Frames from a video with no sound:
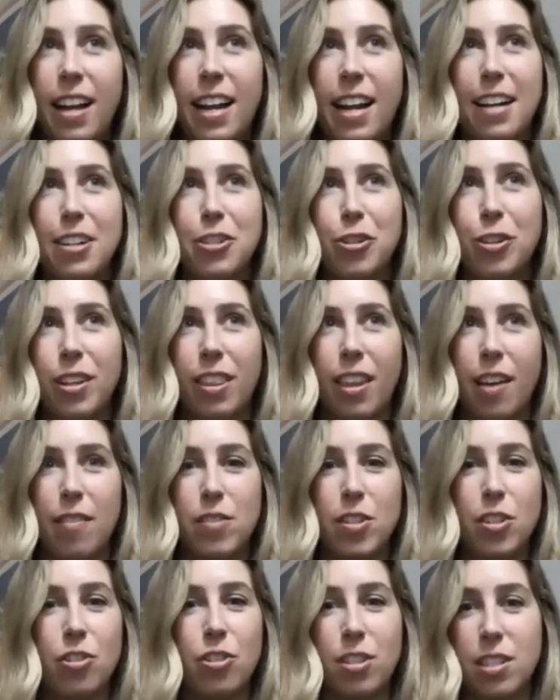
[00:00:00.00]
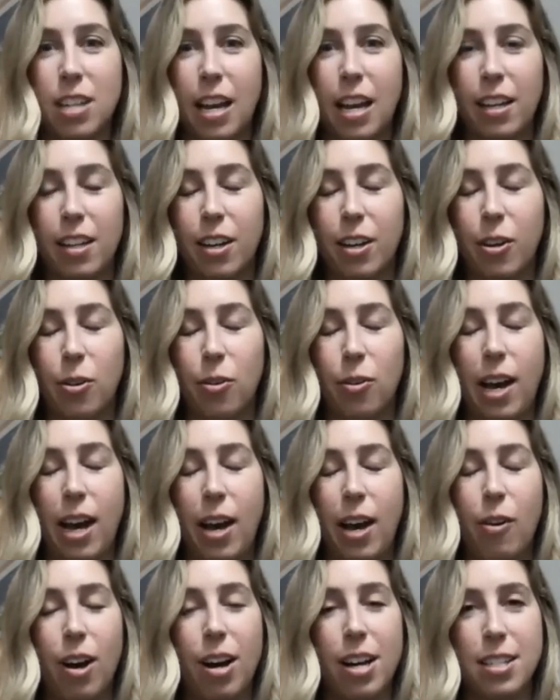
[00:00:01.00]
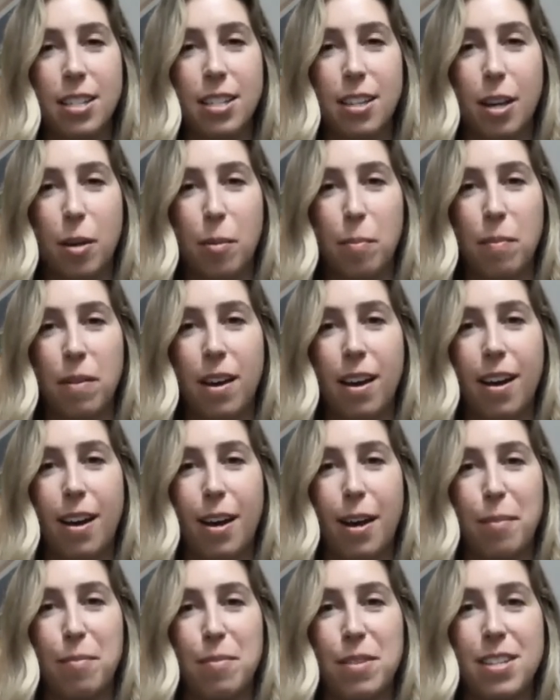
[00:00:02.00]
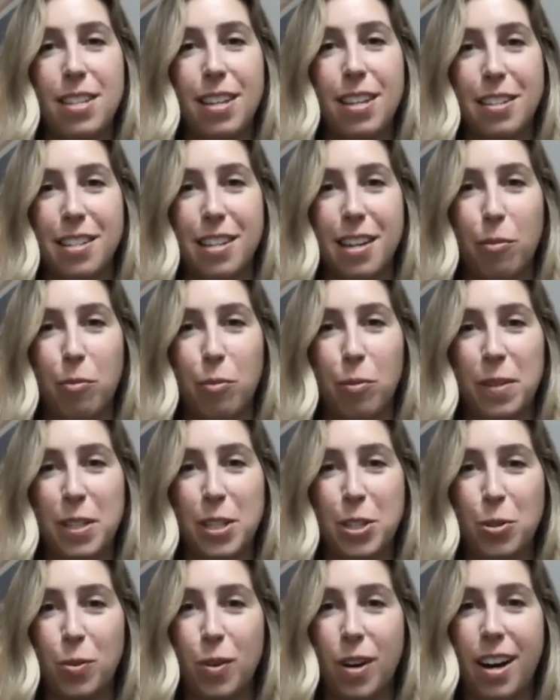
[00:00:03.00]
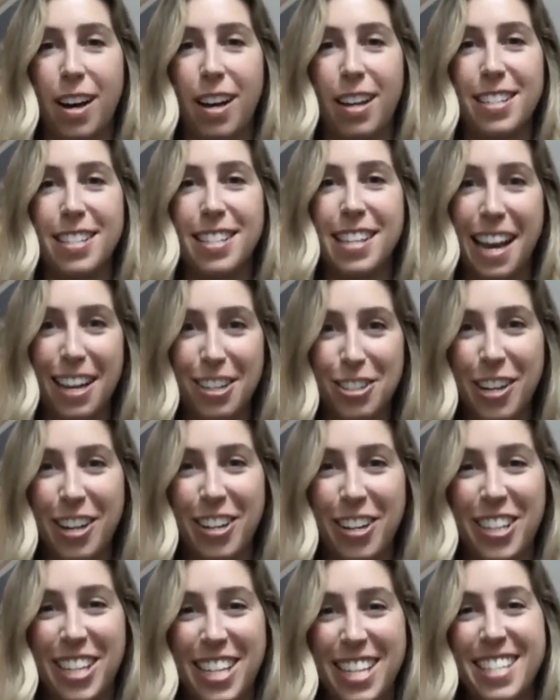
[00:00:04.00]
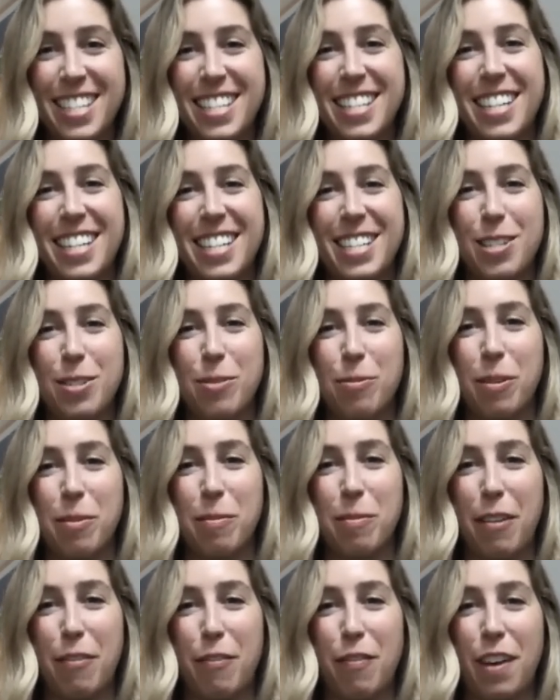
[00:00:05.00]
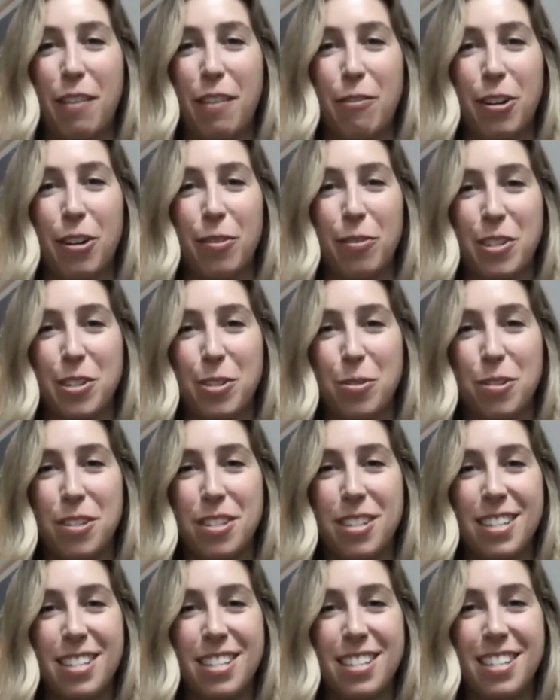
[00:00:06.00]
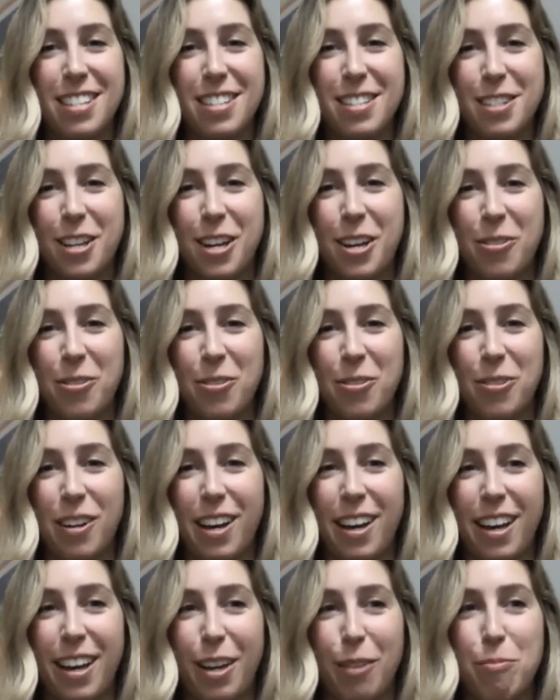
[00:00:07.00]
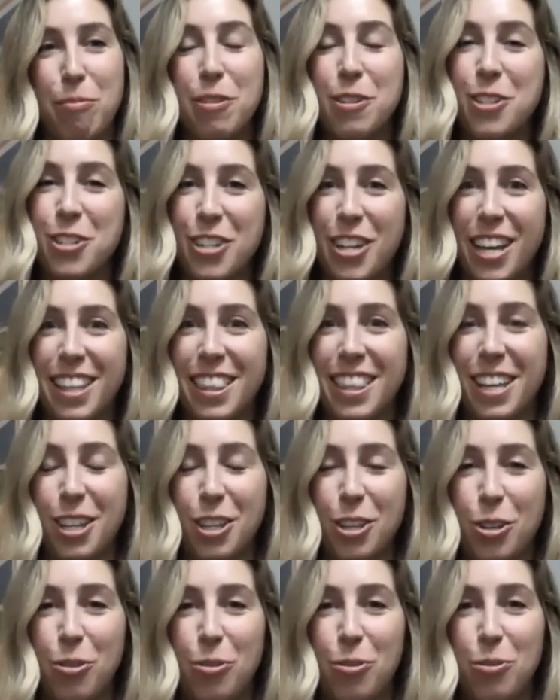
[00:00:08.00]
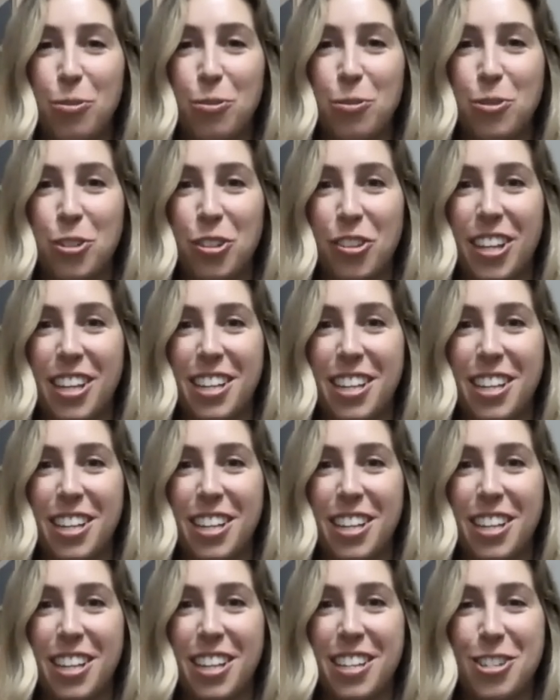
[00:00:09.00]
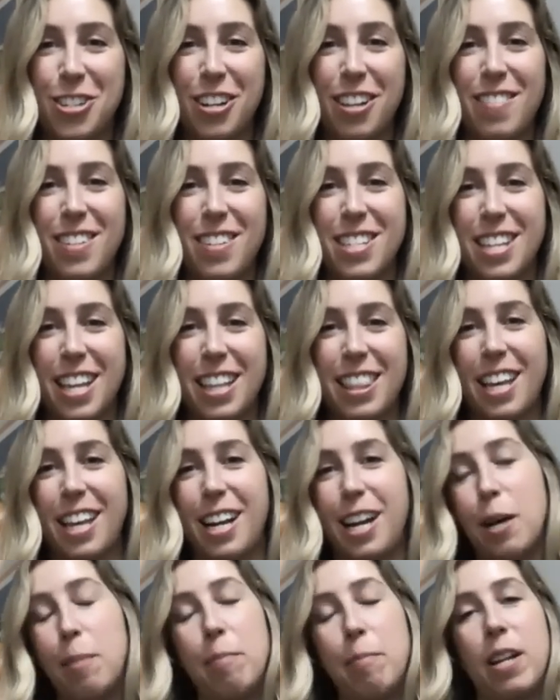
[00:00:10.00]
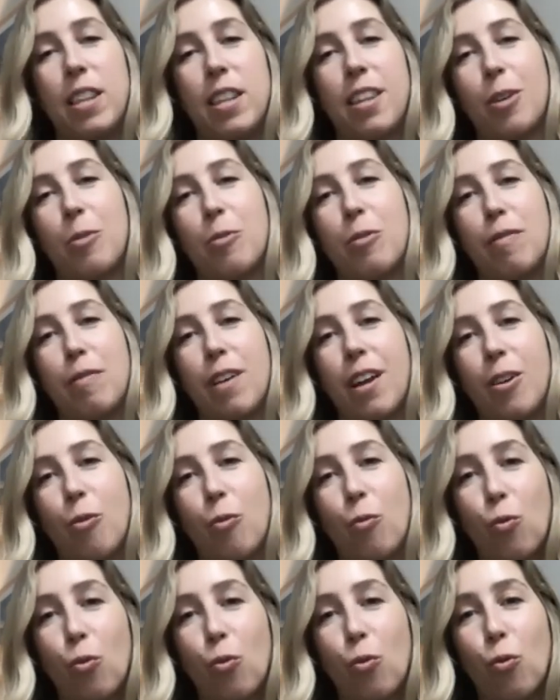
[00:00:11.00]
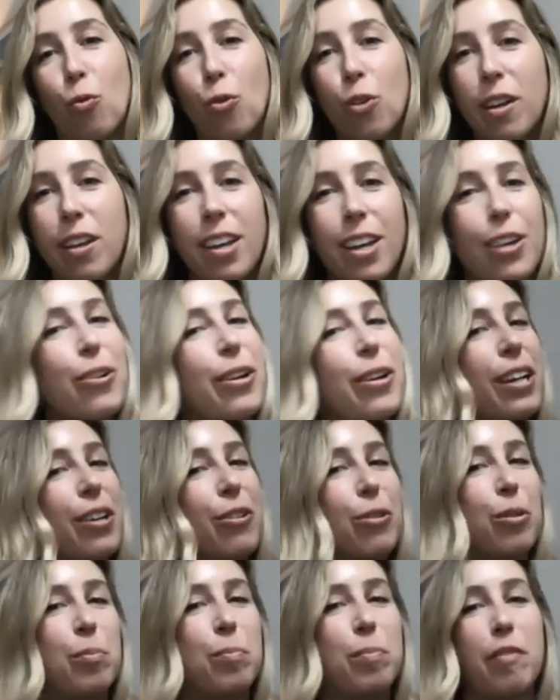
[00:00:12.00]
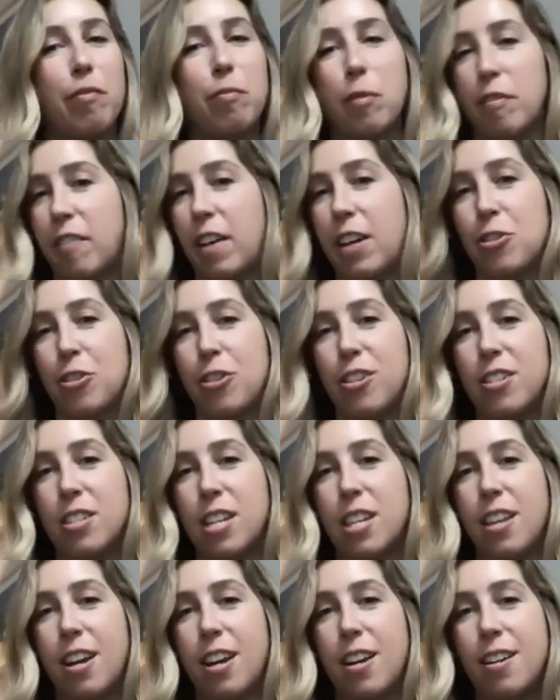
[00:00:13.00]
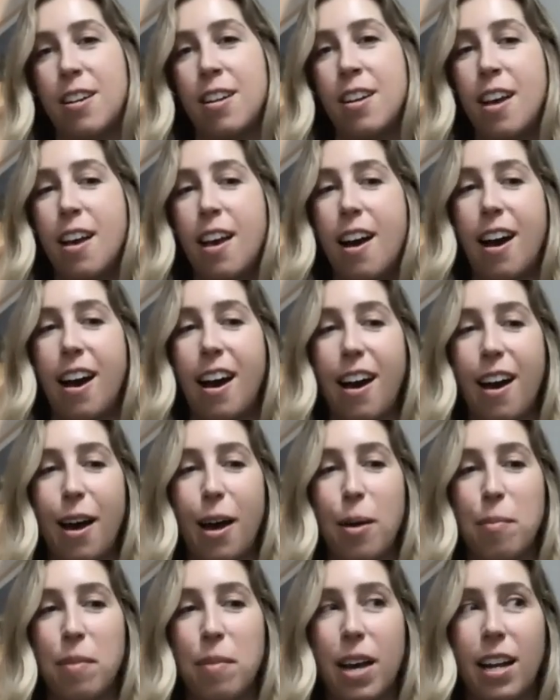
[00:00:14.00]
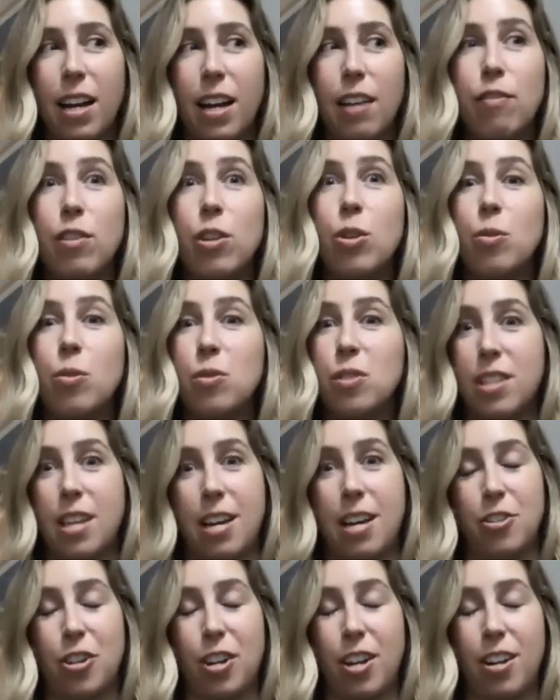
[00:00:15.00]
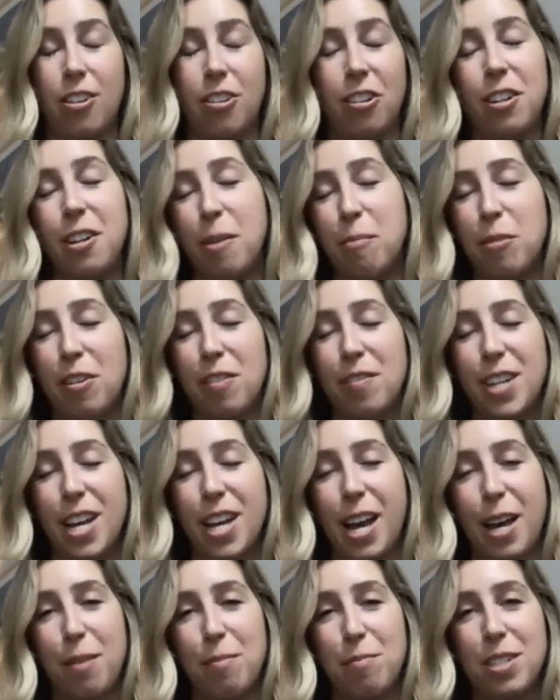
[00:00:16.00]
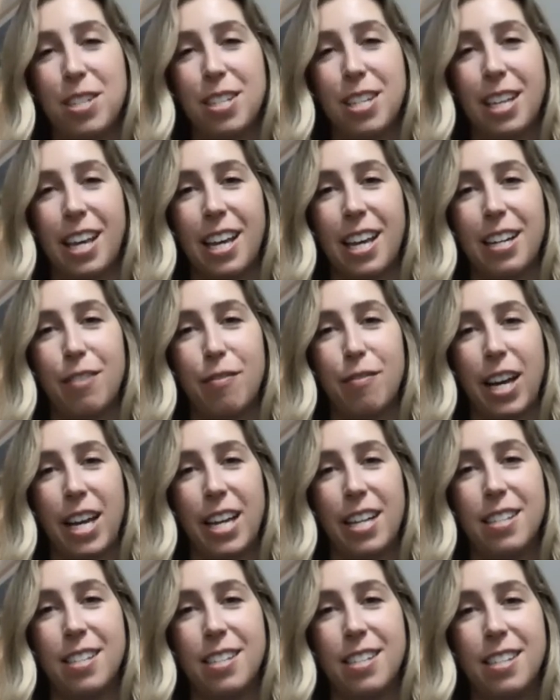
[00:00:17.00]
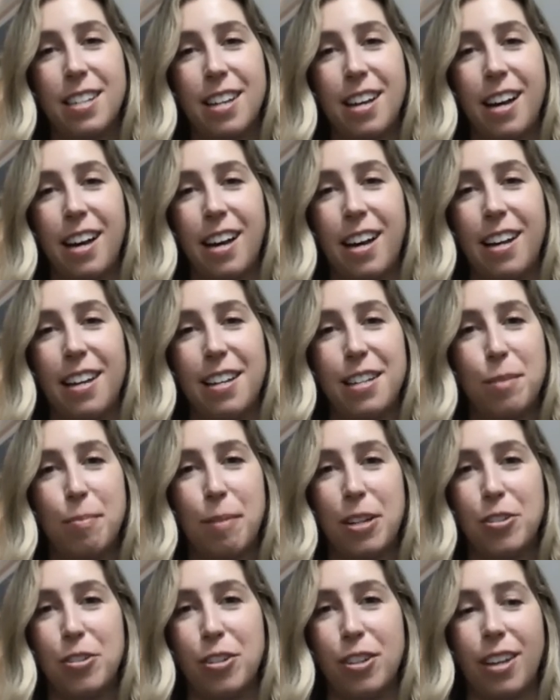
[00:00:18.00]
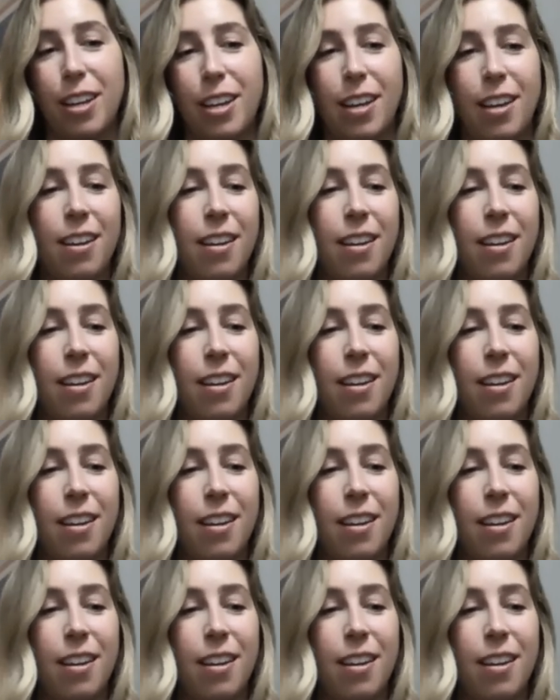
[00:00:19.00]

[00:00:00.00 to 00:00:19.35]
actually love to just echo how awesome the Sales Enablement Squad Slack channel is. It's one of my favorite resources. And so I appreciate that you took the initiative to set that up. And I think we've got a really great group of professionals in there. And I've used that channel a number of times to get advice, especially